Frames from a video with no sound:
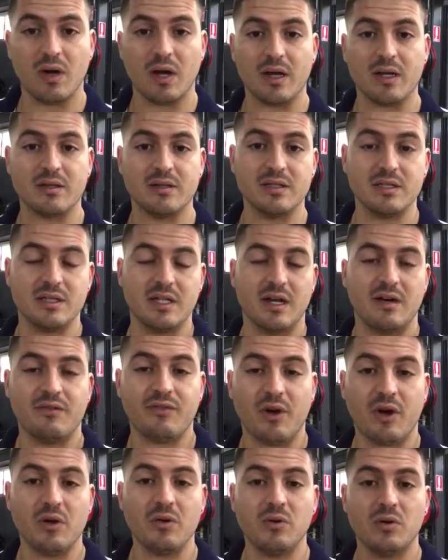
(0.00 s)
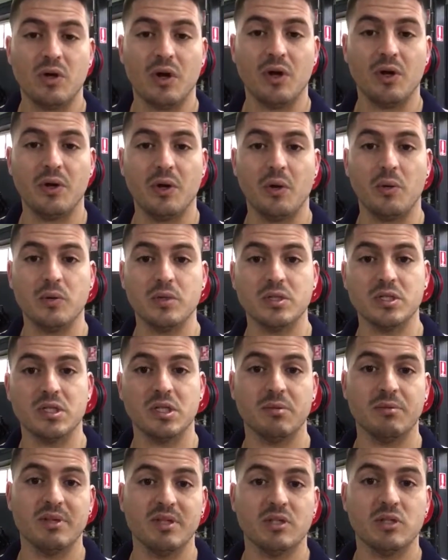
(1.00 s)
like this now final coat on, which is
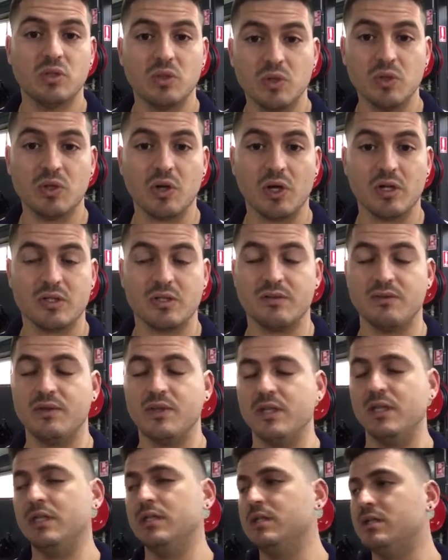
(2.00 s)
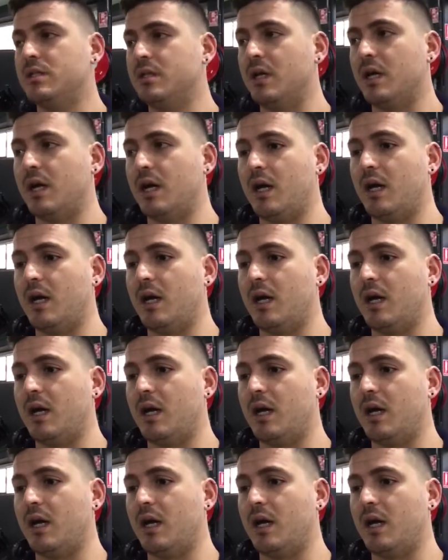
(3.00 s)
going to be 2 coats of this.